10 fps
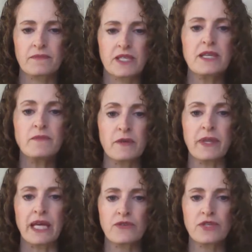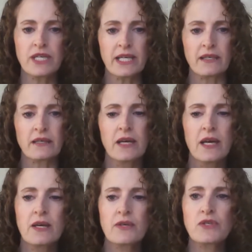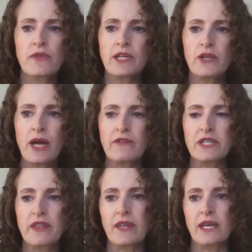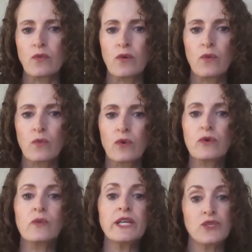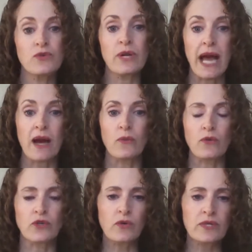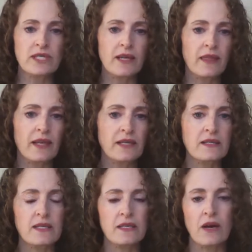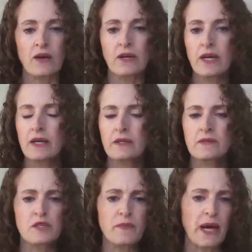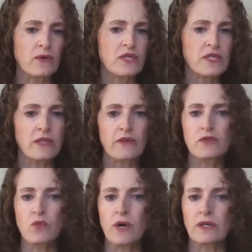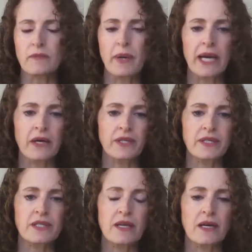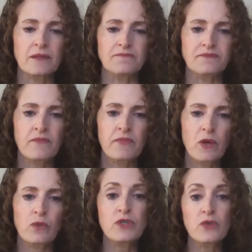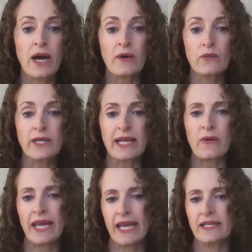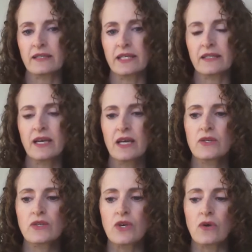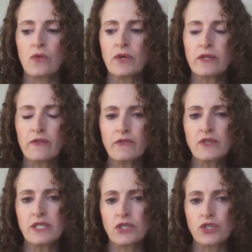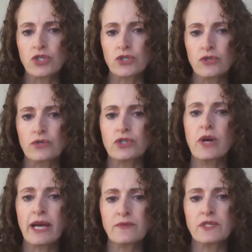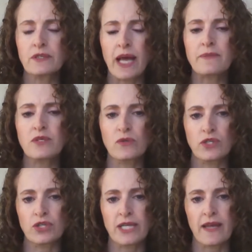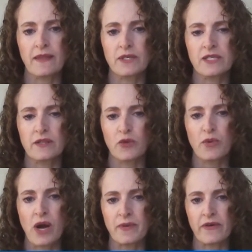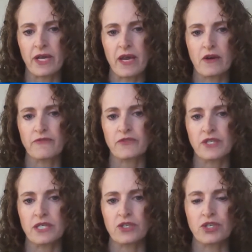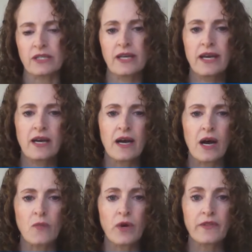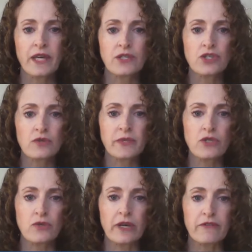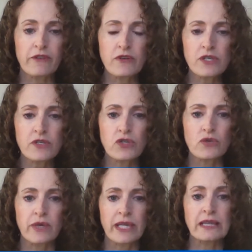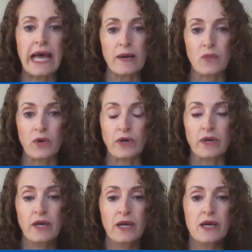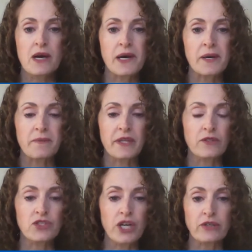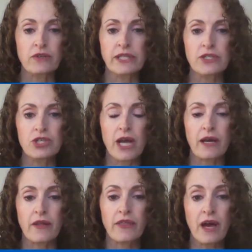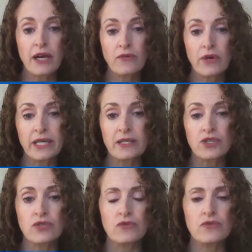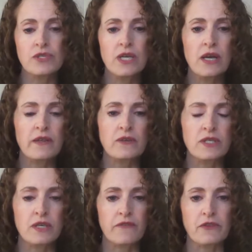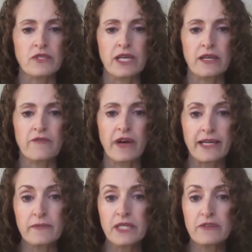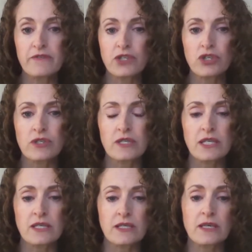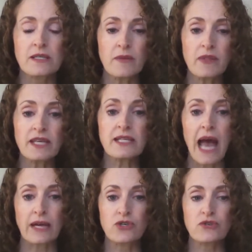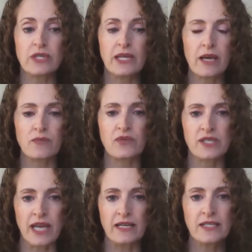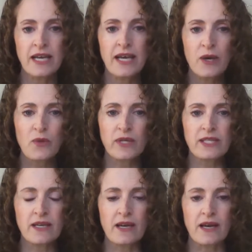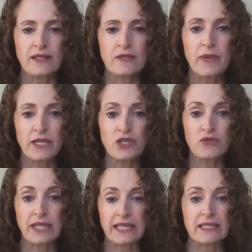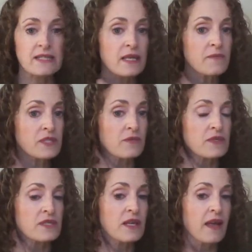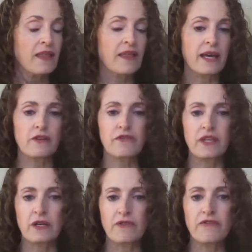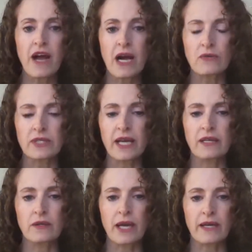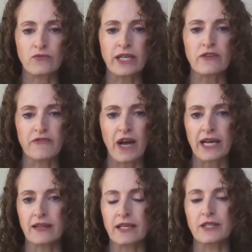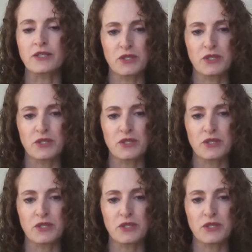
symptom that you're seeing. So then you have to think, well, what do we do now? We're noticing things in our spouse, loved one, parent. How do we now handle it? So one of the first things you should do is you absolutely should take them to see their primary care physician. What they should be doing first is doing lab work. They'll generally check thyroid issues. They'll see if there's any vitamin deficiencies, because some of these actually can present with dementia-related symptoms that if they're found and rectified, then